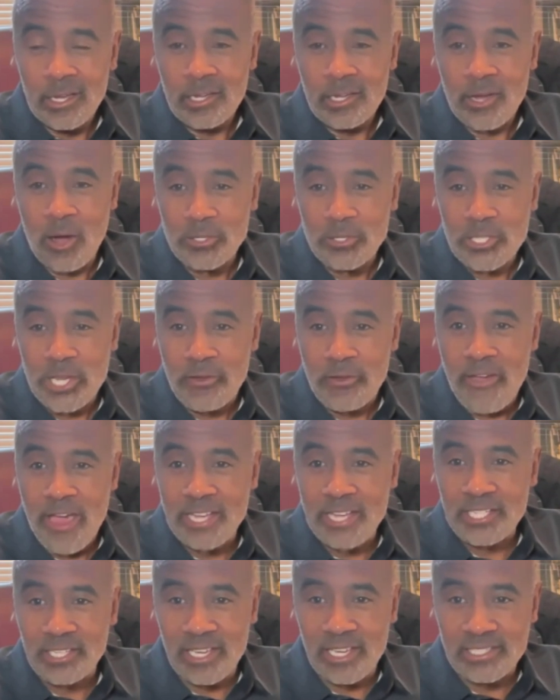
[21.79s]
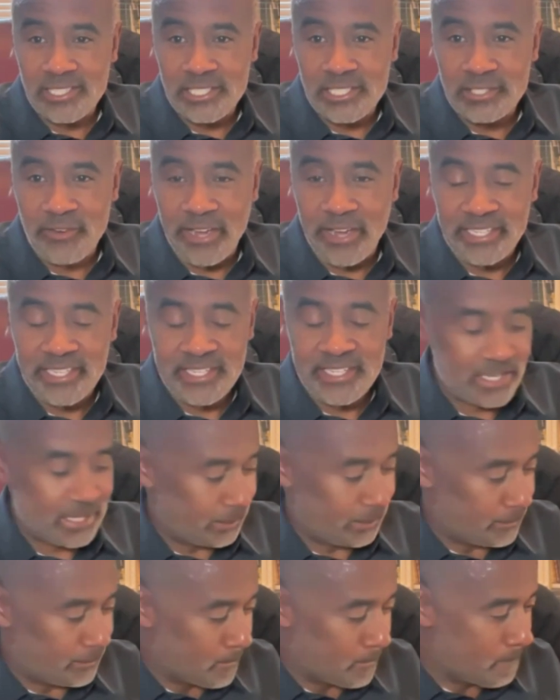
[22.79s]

Coach, congratulations! Great to see you.